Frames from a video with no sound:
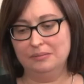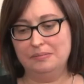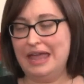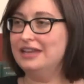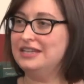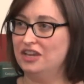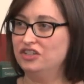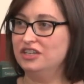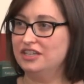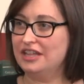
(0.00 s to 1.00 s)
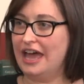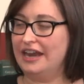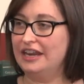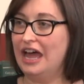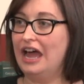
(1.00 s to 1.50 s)
pay attention to that,
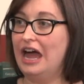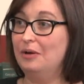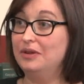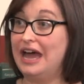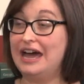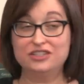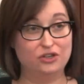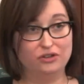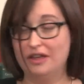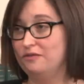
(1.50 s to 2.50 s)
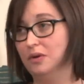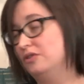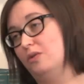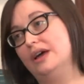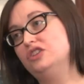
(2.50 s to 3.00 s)
and I would ask your loved one
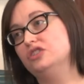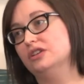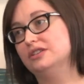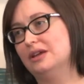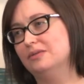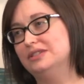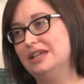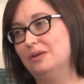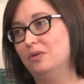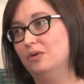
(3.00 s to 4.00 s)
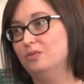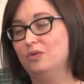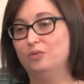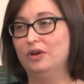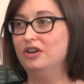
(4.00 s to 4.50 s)
questions. I would say,
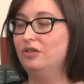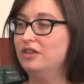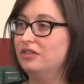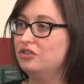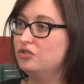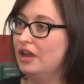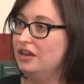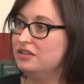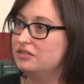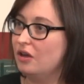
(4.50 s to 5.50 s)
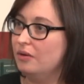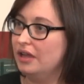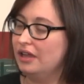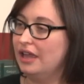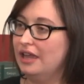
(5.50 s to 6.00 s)
well, where do you think the train is
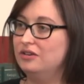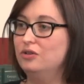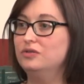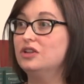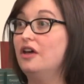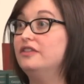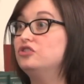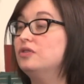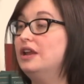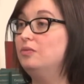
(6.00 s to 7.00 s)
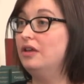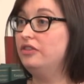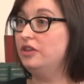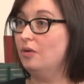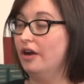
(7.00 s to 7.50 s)
going? And who's on the train
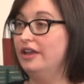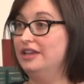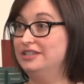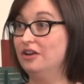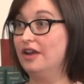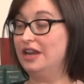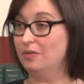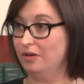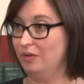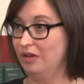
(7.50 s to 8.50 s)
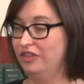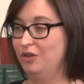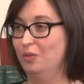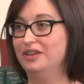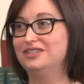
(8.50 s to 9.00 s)
with you? Is there anyone with
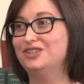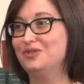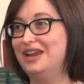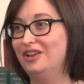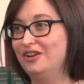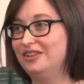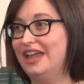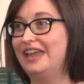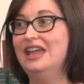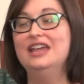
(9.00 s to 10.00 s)
you? What does the train look like?